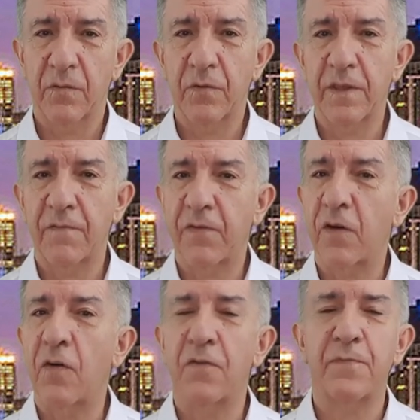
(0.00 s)
with the
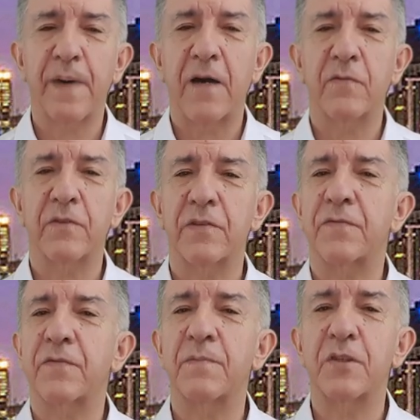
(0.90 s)
flow of power
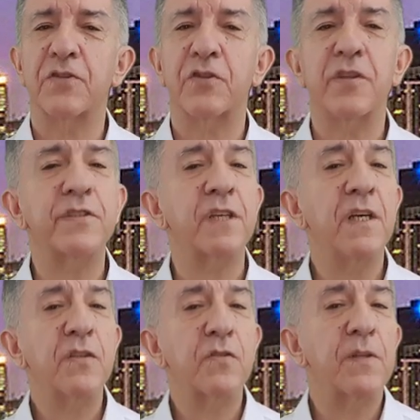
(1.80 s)
from the Church
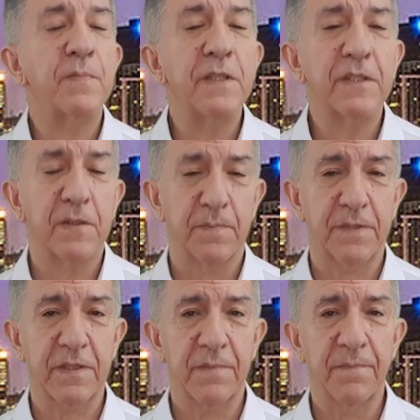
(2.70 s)
to the
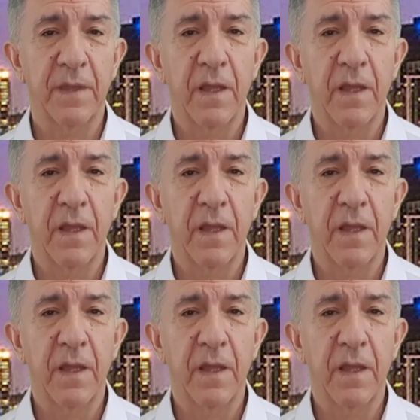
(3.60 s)
bishops,